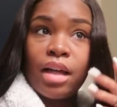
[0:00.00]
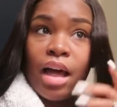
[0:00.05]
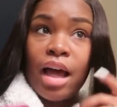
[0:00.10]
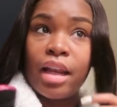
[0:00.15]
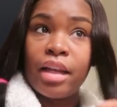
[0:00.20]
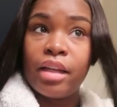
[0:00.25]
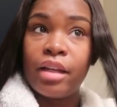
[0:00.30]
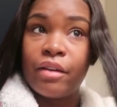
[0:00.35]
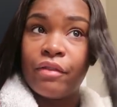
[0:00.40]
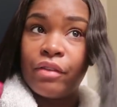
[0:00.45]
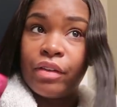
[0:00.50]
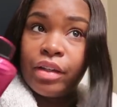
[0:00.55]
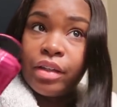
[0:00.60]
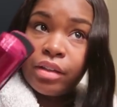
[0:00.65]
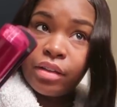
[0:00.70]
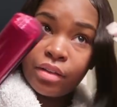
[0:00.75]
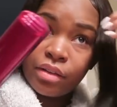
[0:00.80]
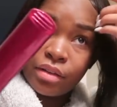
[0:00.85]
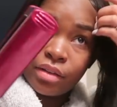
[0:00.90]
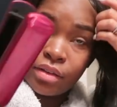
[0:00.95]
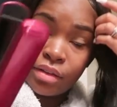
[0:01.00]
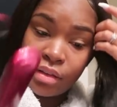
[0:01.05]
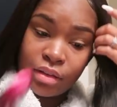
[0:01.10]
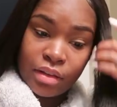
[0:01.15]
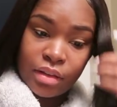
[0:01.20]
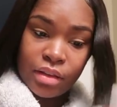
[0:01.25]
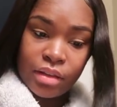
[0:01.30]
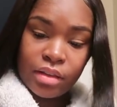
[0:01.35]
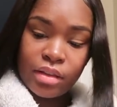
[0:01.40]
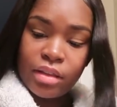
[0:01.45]
I love it.
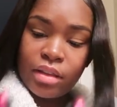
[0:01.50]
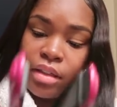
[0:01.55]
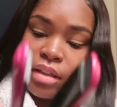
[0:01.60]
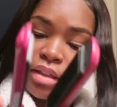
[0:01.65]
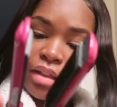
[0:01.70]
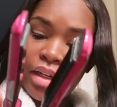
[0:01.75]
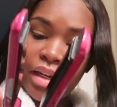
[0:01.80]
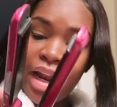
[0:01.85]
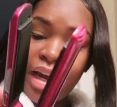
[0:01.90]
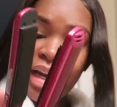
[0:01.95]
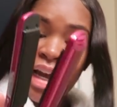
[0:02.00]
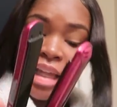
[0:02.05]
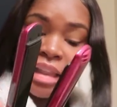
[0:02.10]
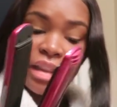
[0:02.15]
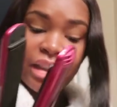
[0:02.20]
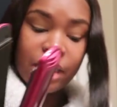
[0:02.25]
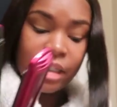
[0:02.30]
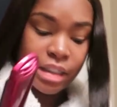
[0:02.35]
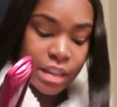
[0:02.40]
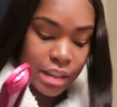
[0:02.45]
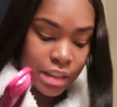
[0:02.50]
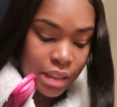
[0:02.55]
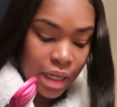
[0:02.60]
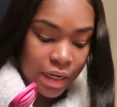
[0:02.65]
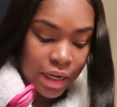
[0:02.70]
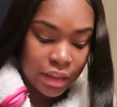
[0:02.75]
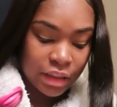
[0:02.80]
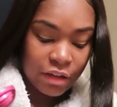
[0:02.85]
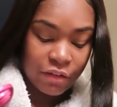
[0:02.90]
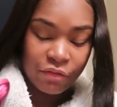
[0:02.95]
And I got
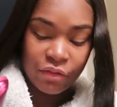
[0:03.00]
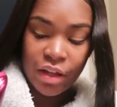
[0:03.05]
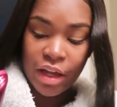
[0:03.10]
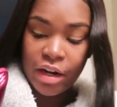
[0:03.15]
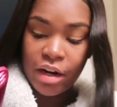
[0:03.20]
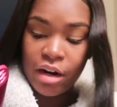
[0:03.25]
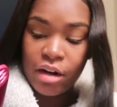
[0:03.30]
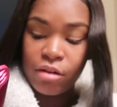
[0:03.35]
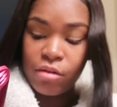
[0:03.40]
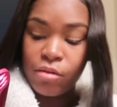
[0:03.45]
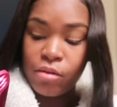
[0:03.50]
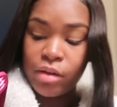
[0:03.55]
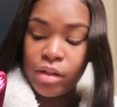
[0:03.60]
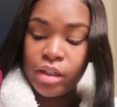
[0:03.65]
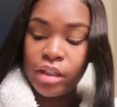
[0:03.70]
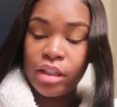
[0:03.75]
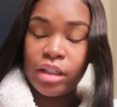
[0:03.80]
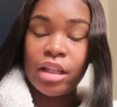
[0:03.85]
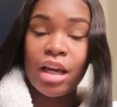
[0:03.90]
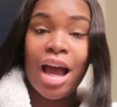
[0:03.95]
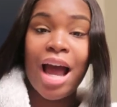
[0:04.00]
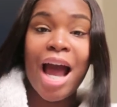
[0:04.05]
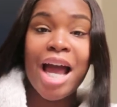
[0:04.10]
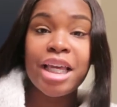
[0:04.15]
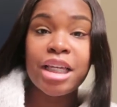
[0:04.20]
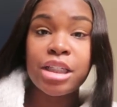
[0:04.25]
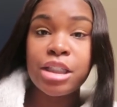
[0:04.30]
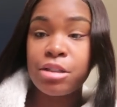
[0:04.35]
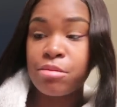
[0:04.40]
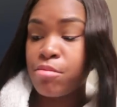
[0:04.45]
the flat iron on the
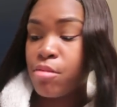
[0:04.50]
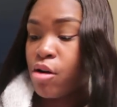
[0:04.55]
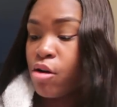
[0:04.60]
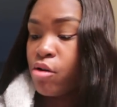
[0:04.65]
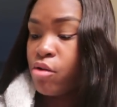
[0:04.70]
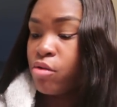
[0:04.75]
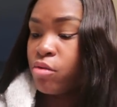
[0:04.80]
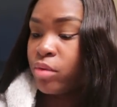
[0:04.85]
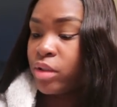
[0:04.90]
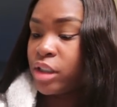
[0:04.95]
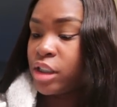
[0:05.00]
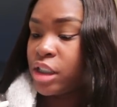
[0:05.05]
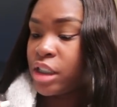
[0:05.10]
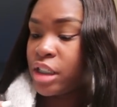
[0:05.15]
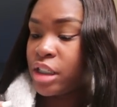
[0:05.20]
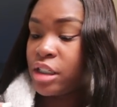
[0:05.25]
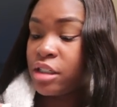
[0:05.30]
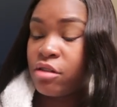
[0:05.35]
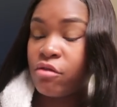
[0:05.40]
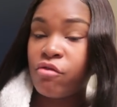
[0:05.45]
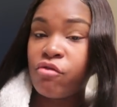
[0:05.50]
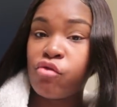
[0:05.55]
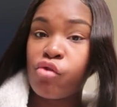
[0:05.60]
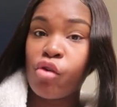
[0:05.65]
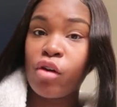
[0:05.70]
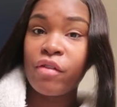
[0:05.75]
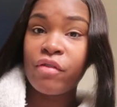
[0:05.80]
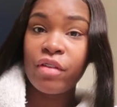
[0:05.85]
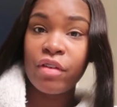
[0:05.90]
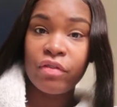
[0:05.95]
highest mode, which is
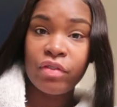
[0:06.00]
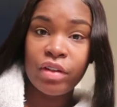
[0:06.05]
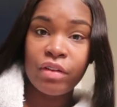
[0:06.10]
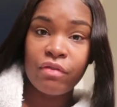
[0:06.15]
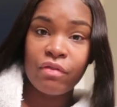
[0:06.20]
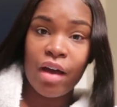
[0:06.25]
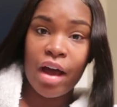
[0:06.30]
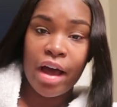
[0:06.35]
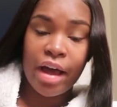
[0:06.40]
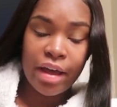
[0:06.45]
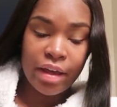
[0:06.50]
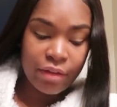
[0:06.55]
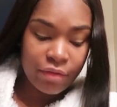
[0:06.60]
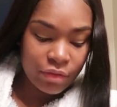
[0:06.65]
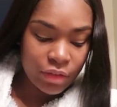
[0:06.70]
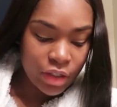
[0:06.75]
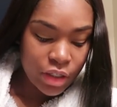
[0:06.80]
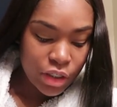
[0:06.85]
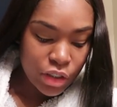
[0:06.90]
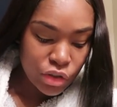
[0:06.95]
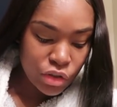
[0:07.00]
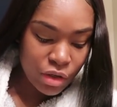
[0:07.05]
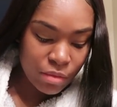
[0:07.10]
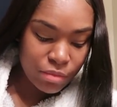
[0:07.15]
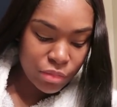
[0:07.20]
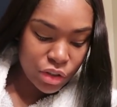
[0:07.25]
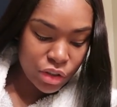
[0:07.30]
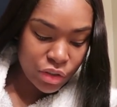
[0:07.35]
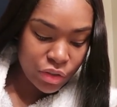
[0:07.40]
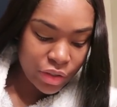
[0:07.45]
455. So
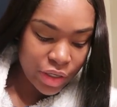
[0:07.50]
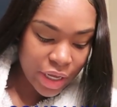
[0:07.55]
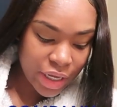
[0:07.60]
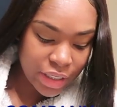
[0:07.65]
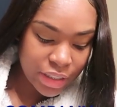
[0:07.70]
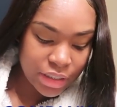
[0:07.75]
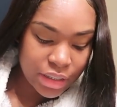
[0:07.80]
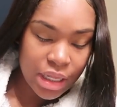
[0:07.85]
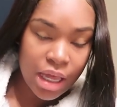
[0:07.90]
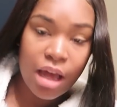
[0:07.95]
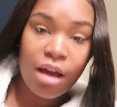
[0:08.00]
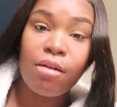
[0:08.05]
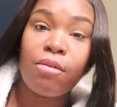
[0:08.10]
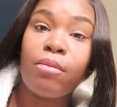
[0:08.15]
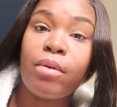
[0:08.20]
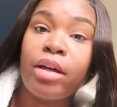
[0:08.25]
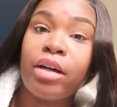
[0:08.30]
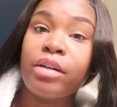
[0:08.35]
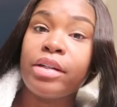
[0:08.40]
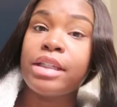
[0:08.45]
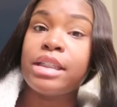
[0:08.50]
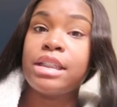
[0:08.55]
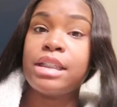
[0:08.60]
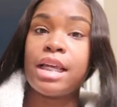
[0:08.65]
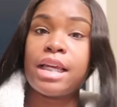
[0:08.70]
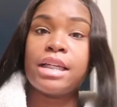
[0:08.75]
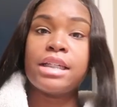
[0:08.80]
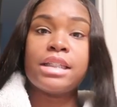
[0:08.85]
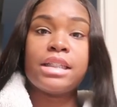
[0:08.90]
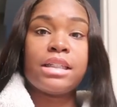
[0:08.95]
I'm gonna show you guys how well it
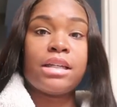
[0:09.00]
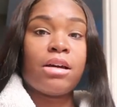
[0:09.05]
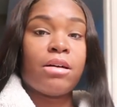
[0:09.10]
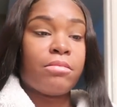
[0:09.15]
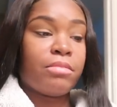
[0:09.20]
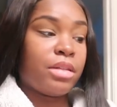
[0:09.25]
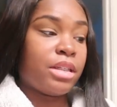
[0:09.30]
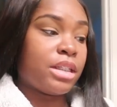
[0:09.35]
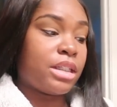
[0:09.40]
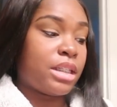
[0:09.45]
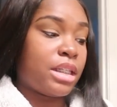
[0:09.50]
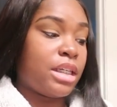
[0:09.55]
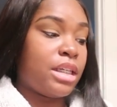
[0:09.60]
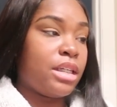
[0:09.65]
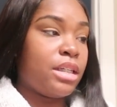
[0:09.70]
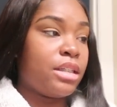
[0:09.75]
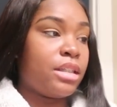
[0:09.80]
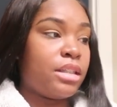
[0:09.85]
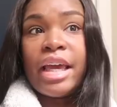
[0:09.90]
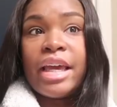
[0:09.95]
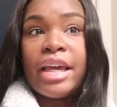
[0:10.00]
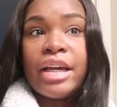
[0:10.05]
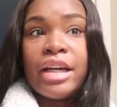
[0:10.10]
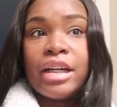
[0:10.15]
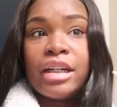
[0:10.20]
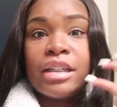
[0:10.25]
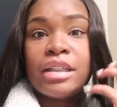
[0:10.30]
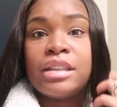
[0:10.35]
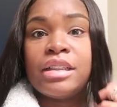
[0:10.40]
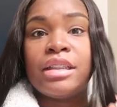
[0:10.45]
takes this heat. The
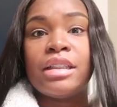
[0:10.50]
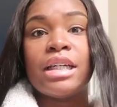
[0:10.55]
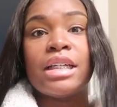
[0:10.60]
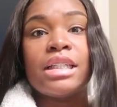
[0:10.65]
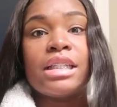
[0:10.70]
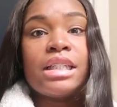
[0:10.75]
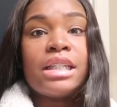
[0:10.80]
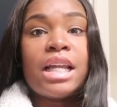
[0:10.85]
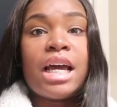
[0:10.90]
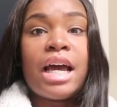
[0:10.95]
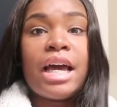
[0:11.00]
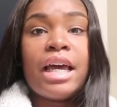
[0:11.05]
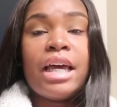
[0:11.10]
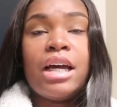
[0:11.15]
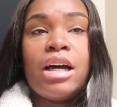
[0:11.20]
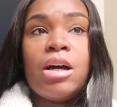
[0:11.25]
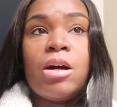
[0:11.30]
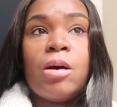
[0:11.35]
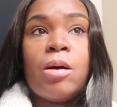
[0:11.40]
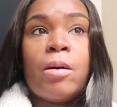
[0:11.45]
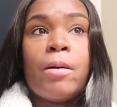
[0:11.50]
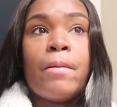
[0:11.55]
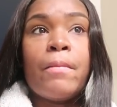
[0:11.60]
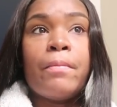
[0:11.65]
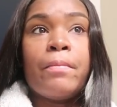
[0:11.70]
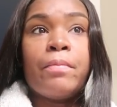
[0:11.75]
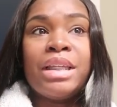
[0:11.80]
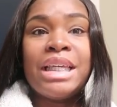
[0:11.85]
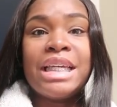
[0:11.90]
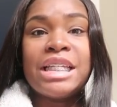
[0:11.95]
hair does not
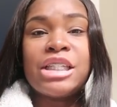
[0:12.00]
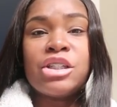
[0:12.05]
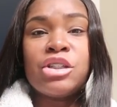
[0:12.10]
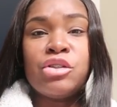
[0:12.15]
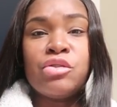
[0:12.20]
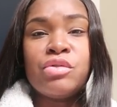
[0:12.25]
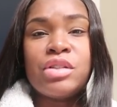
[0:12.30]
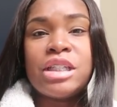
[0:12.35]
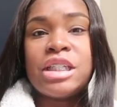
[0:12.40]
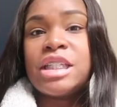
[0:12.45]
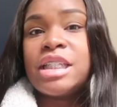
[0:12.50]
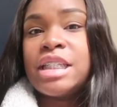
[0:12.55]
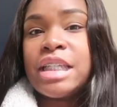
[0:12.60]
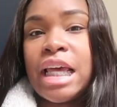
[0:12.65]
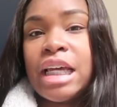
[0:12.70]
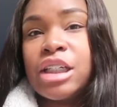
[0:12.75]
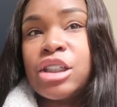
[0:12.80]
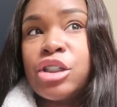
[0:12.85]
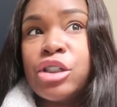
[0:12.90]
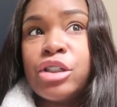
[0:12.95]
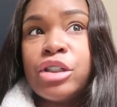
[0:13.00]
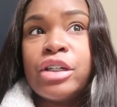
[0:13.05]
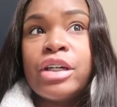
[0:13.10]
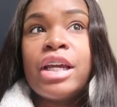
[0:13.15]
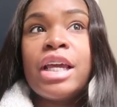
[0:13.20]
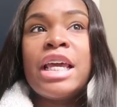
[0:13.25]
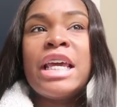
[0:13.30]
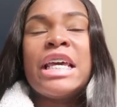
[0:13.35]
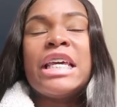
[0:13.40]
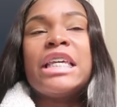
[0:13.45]
begin to lose its
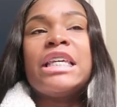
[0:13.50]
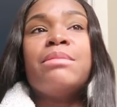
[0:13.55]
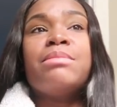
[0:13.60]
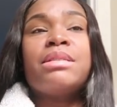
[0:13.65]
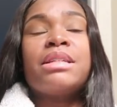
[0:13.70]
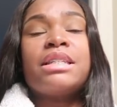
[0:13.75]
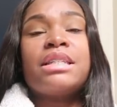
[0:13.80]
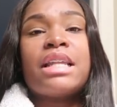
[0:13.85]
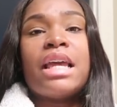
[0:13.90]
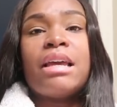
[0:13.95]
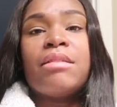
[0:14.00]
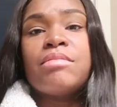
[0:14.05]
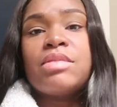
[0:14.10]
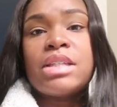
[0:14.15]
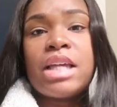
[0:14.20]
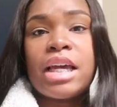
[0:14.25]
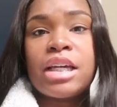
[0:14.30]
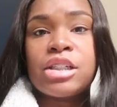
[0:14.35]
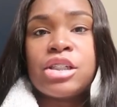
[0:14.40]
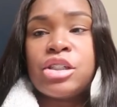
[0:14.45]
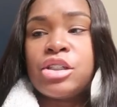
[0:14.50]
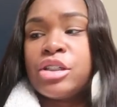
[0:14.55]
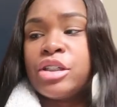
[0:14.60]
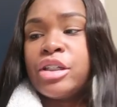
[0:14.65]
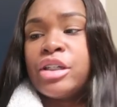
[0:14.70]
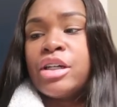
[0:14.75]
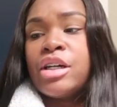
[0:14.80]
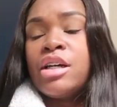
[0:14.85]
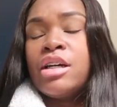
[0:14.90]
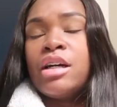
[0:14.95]
texture. It keeps the same
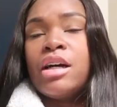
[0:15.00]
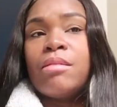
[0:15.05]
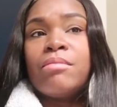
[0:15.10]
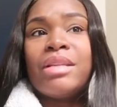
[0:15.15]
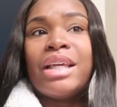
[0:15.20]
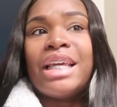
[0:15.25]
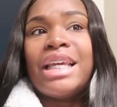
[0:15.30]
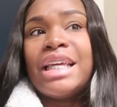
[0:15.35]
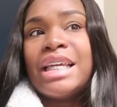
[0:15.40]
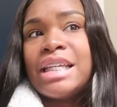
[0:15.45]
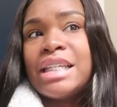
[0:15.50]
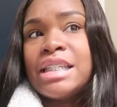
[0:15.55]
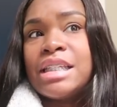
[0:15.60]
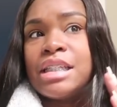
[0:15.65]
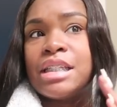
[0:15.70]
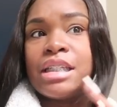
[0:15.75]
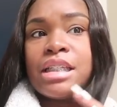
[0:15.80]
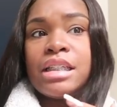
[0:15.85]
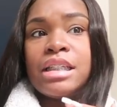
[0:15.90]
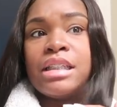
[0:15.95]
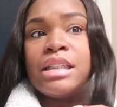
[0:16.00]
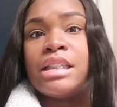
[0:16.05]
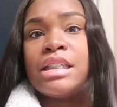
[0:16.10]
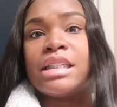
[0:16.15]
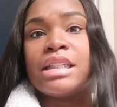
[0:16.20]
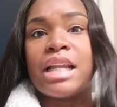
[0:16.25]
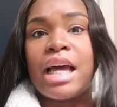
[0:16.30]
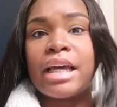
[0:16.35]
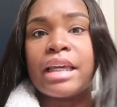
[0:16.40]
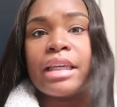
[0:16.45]
texture. The ends
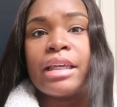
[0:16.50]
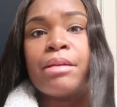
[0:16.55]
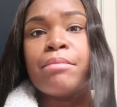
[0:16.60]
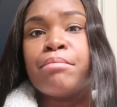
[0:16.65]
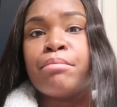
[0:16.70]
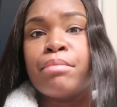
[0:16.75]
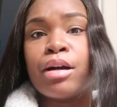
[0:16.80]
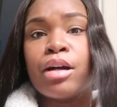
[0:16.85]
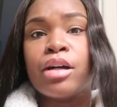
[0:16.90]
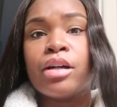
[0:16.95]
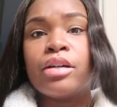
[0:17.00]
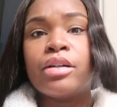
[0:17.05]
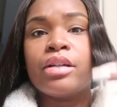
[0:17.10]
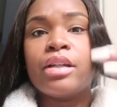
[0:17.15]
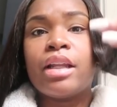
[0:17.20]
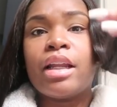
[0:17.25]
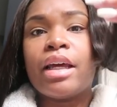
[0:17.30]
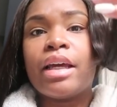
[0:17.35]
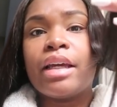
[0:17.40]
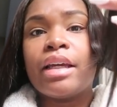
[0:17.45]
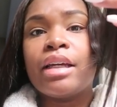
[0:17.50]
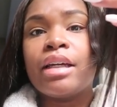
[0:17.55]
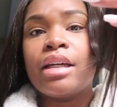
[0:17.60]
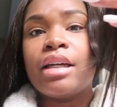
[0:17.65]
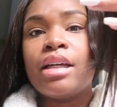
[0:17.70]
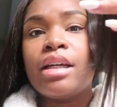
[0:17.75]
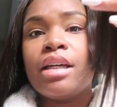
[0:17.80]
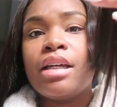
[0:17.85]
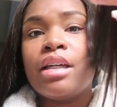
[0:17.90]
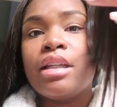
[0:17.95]
does not get burnt. Like,
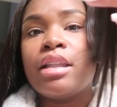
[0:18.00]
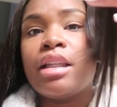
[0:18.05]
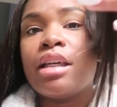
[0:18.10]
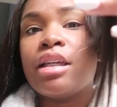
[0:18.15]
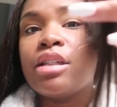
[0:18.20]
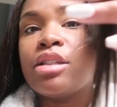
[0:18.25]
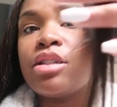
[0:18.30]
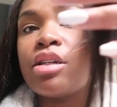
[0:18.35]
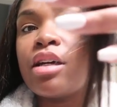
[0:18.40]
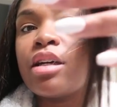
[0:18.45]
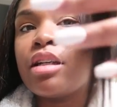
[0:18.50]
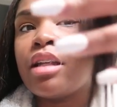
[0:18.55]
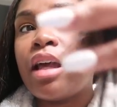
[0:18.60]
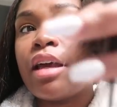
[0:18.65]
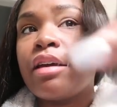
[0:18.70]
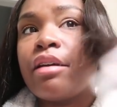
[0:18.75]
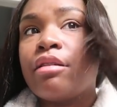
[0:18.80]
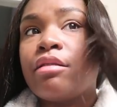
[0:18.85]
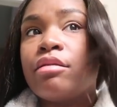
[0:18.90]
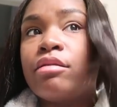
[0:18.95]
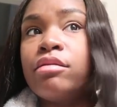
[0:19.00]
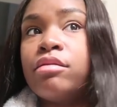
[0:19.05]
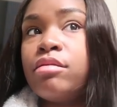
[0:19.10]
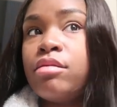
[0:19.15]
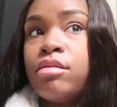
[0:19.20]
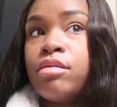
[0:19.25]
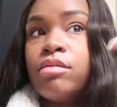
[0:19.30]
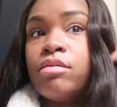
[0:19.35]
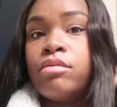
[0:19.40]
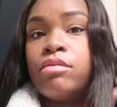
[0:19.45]
the ends are like
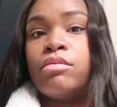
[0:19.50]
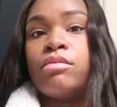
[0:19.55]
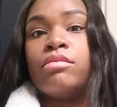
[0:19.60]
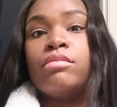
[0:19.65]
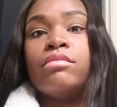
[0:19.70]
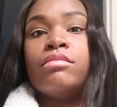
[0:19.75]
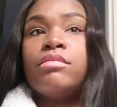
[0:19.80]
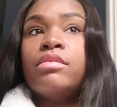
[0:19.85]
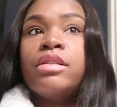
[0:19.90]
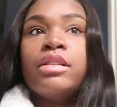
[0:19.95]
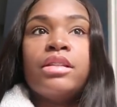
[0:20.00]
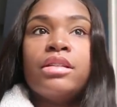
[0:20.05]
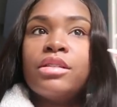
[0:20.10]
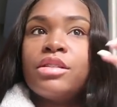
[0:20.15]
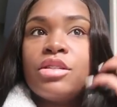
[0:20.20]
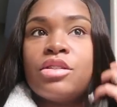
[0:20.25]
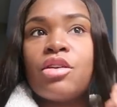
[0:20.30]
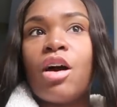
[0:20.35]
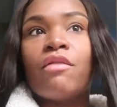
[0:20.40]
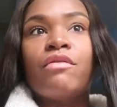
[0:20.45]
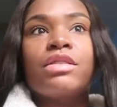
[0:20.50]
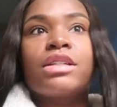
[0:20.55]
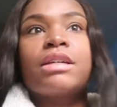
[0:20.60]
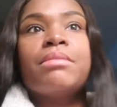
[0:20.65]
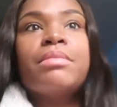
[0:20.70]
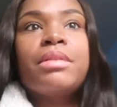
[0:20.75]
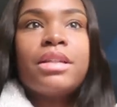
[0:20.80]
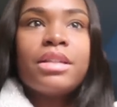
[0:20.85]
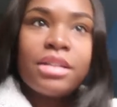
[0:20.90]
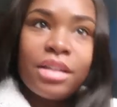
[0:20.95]
soft as
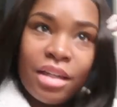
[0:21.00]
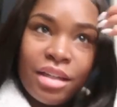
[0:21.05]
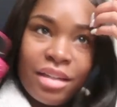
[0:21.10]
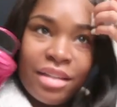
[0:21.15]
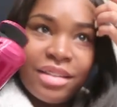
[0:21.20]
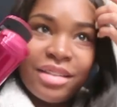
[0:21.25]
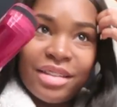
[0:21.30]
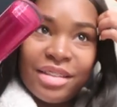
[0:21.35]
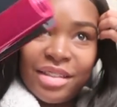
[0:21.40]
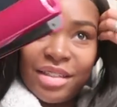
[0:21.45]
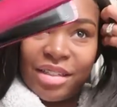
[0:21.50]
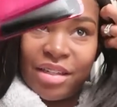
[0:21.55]
can be.